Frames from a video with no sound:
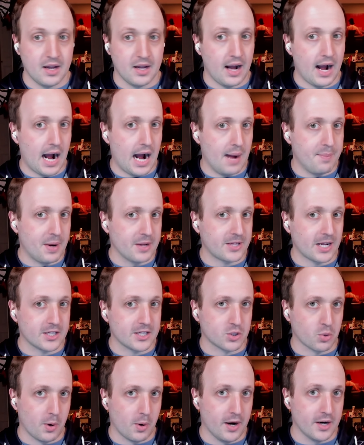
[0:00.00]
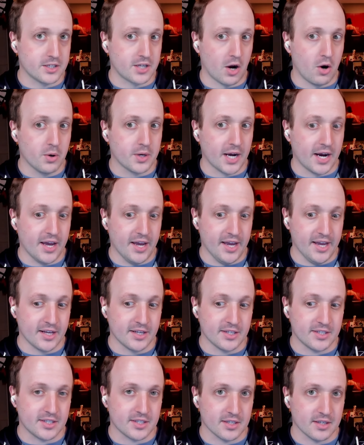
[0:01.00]
I bet that's where Touka
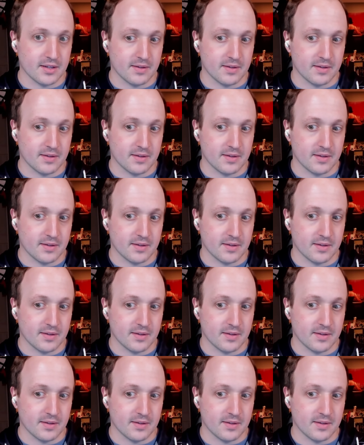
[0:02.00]
is.